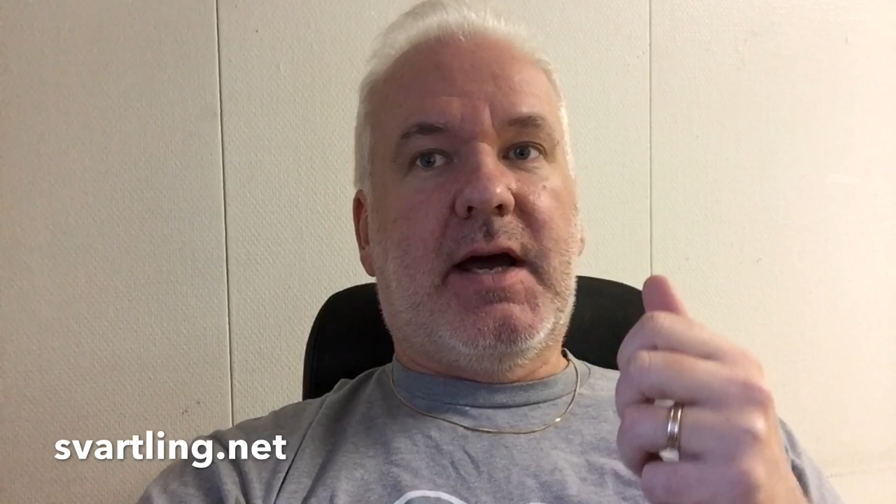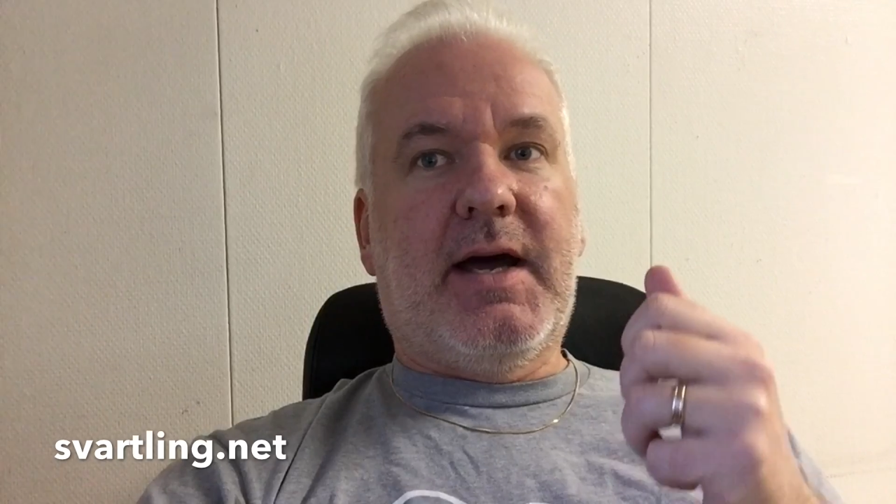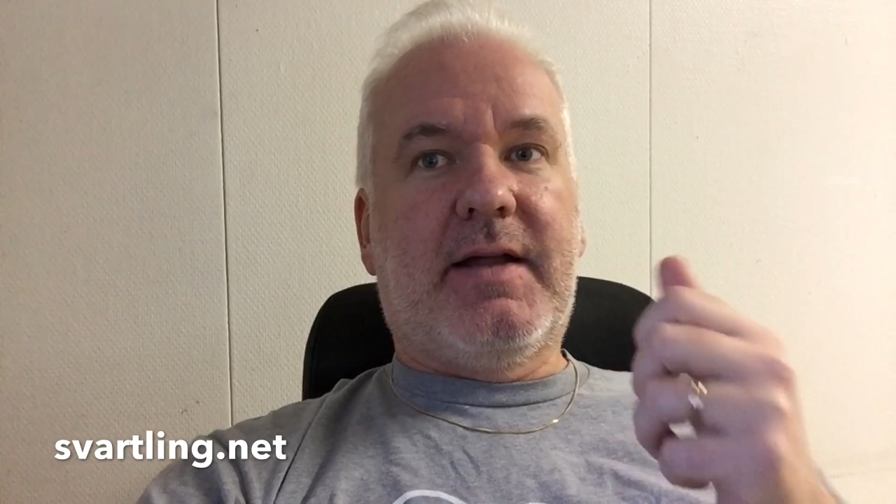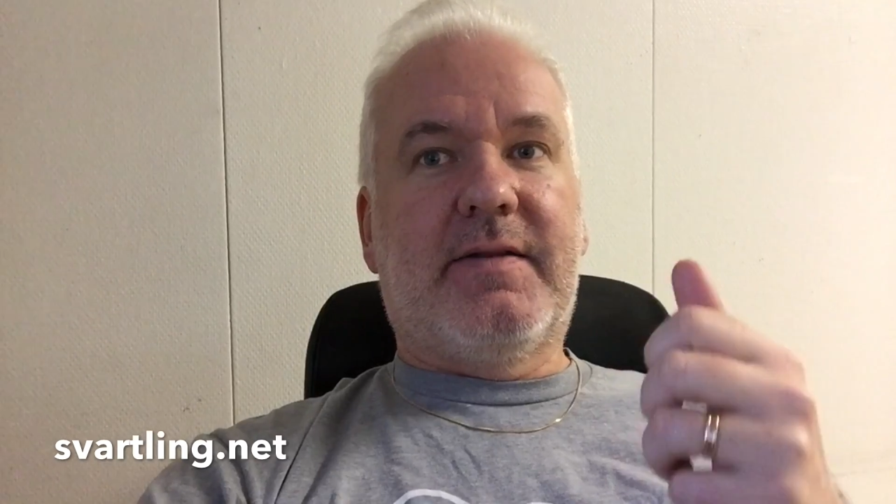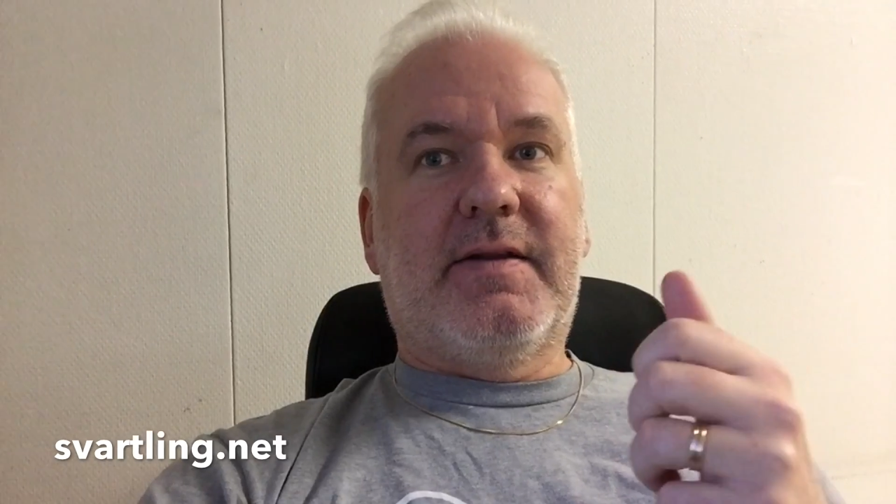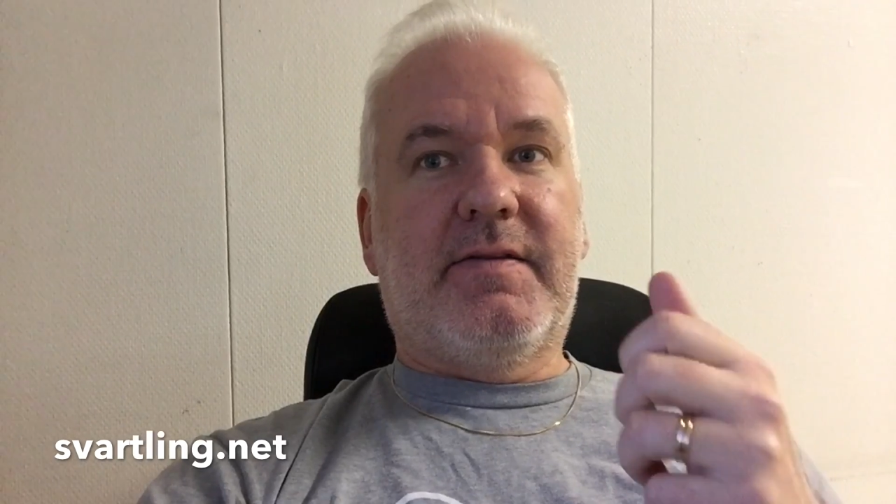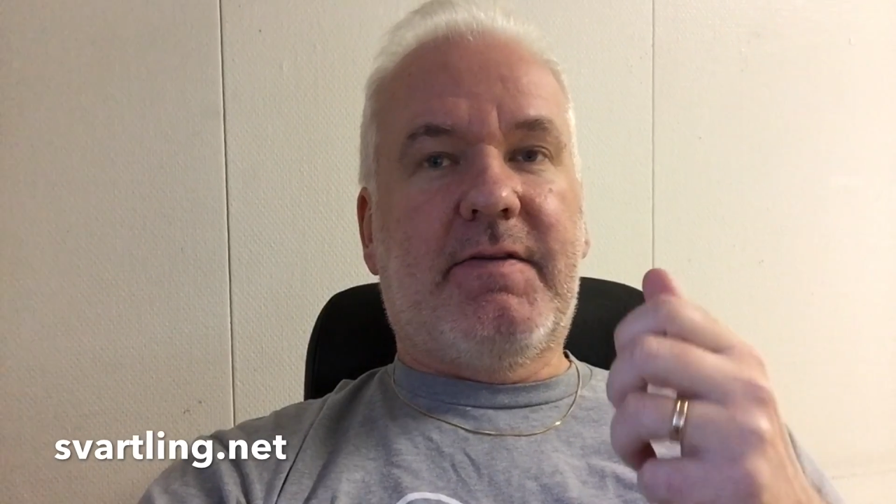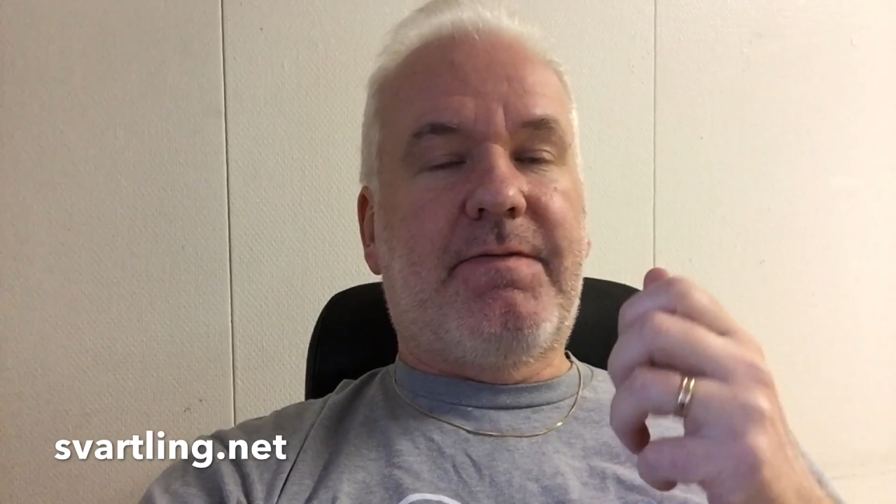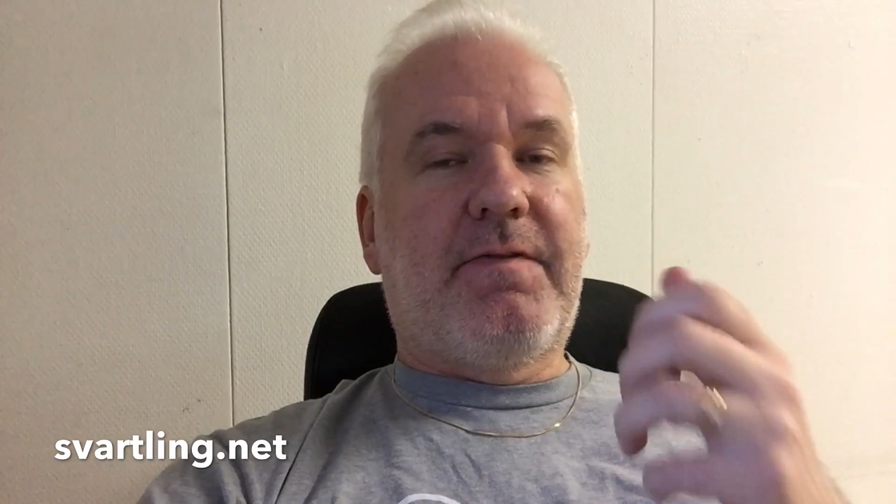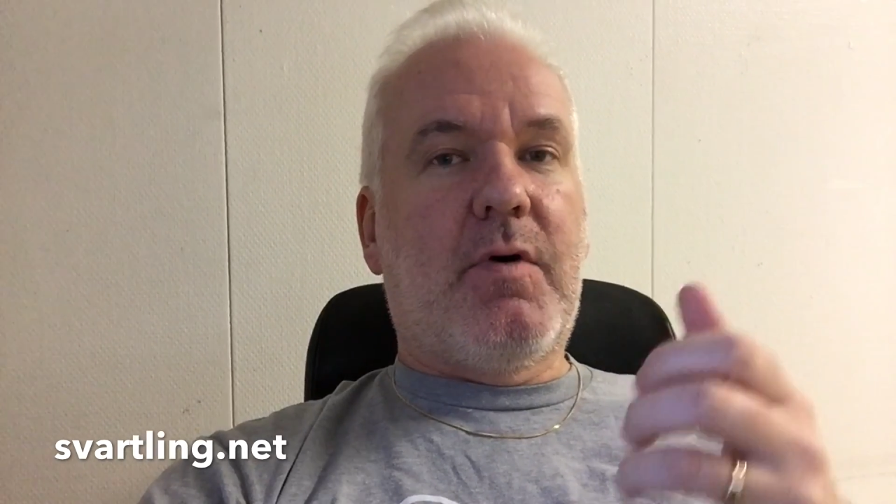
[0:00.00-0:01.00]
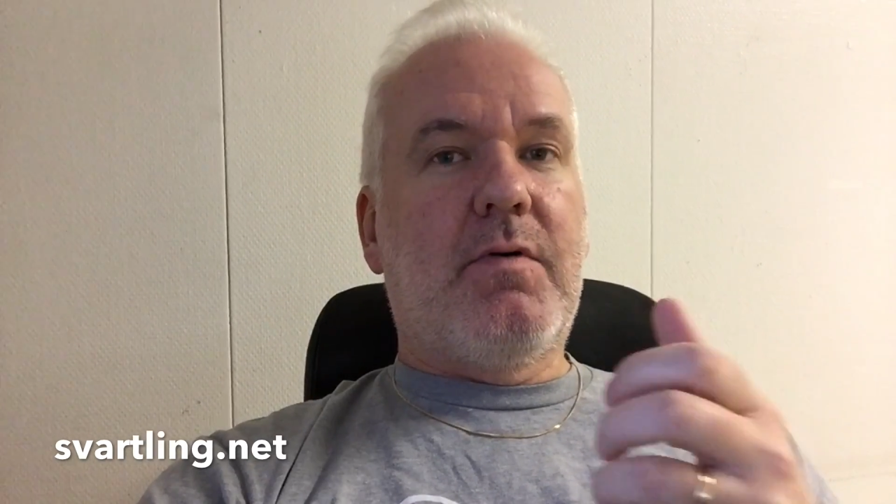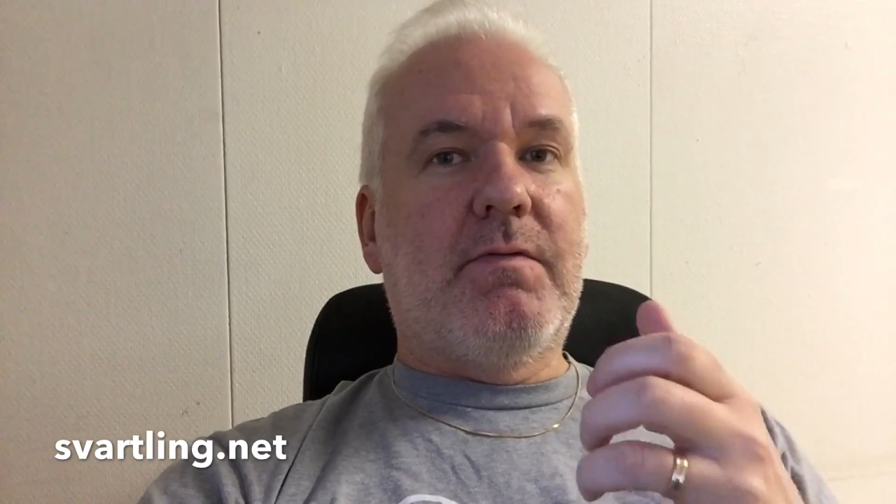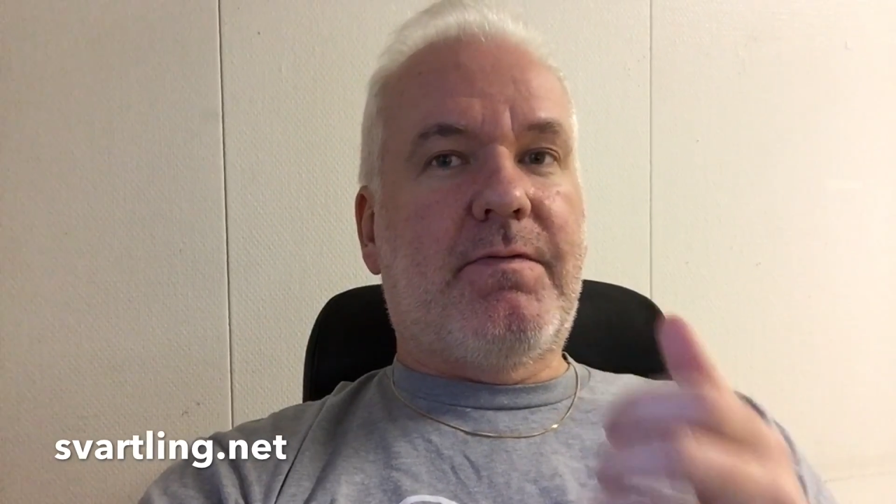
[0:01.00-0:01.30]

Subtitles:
and the phone